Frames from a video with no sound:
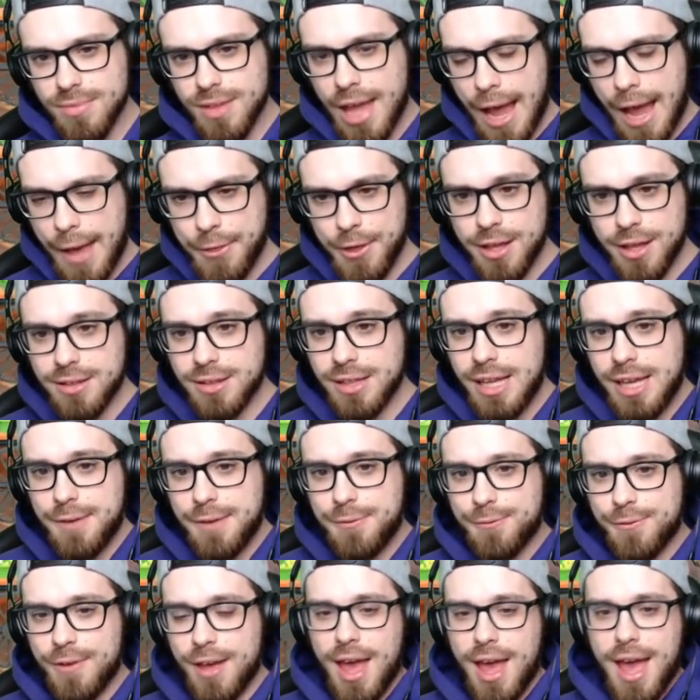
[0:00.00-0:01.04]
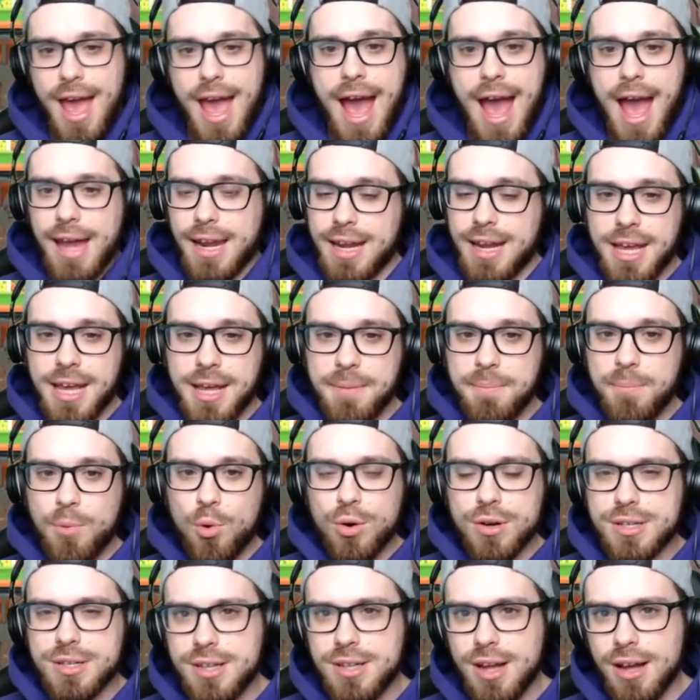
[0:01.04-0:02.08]
I think Leaf adding in
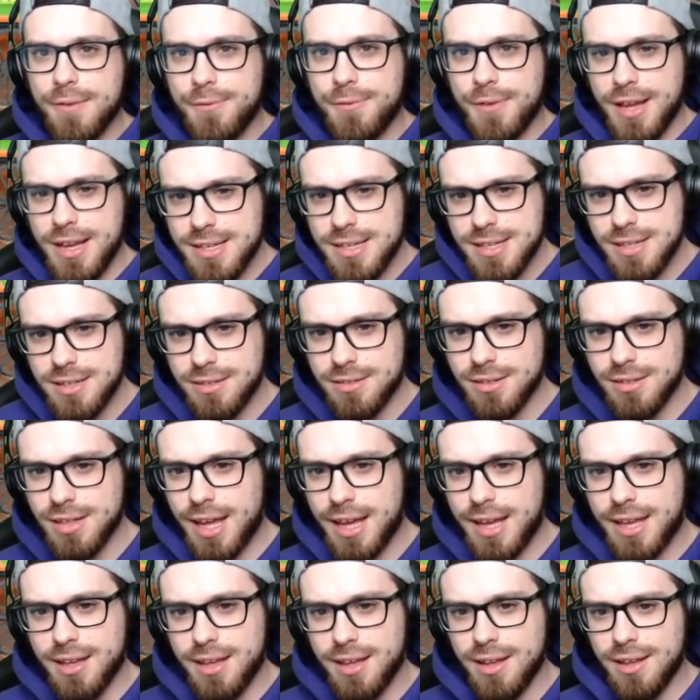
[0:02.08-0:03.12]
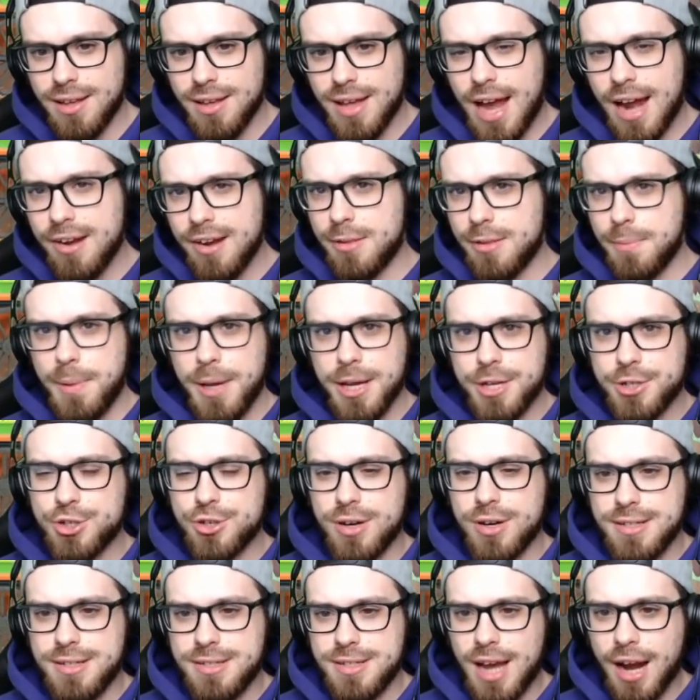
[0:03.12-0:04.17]
more stuff isn't like out of the picture
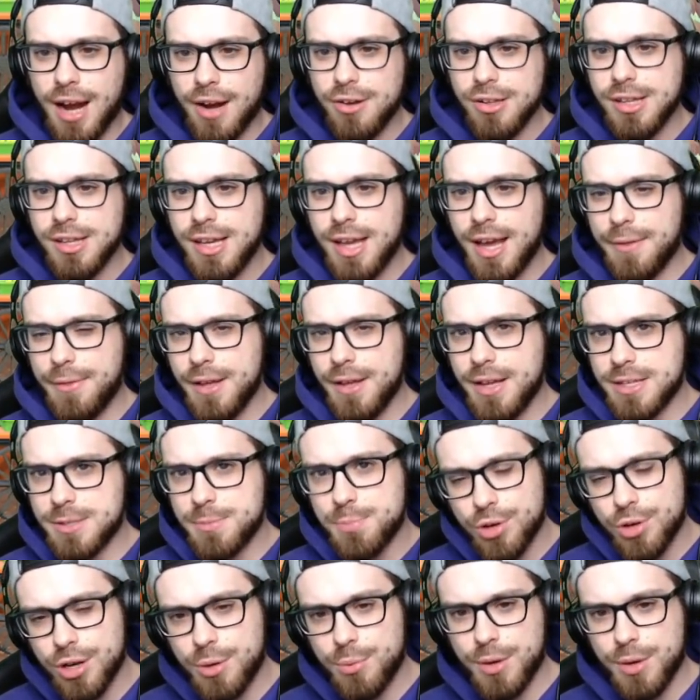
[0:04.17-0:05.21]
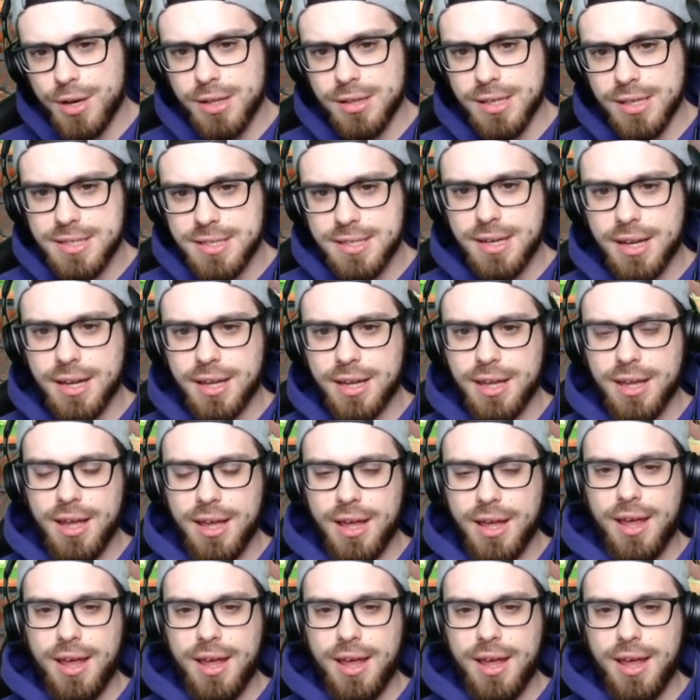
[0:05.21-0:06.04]
entirely. I think it's pretty realistic.